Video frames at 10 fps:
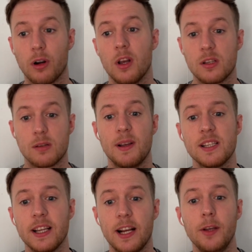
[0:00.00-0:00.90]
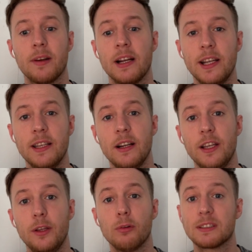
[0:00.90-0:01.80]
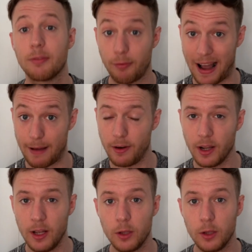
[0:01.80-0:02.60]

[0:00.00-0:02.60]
So basically you can literally use Fiverr